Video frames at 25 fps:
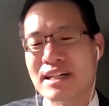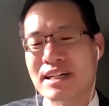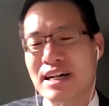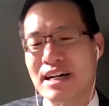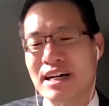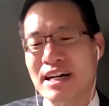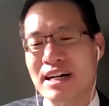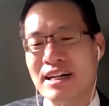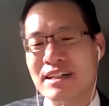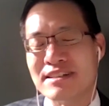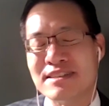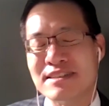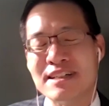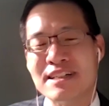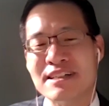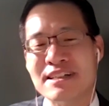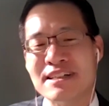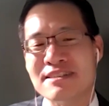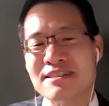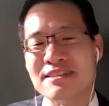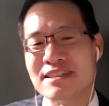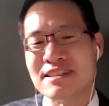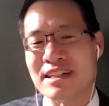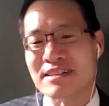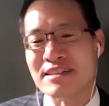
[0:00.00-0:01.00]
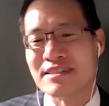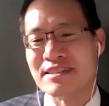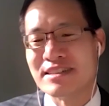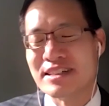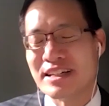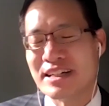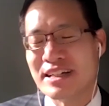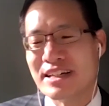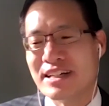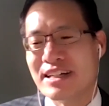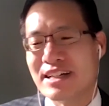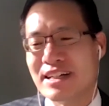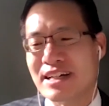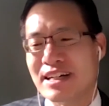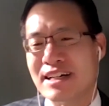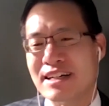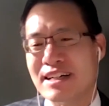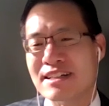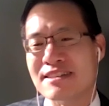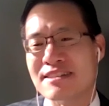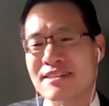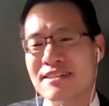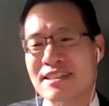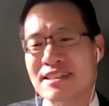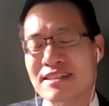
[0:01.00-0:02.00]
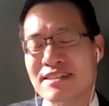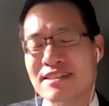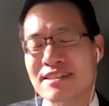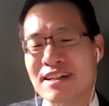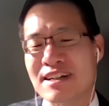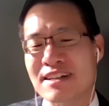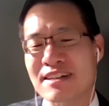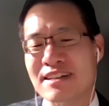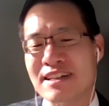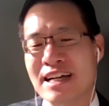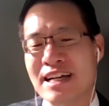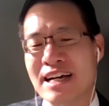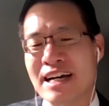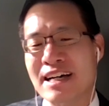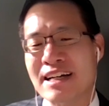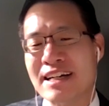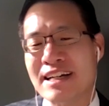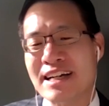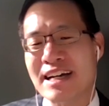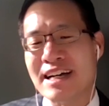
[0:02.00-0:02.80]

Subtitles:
to insist on that.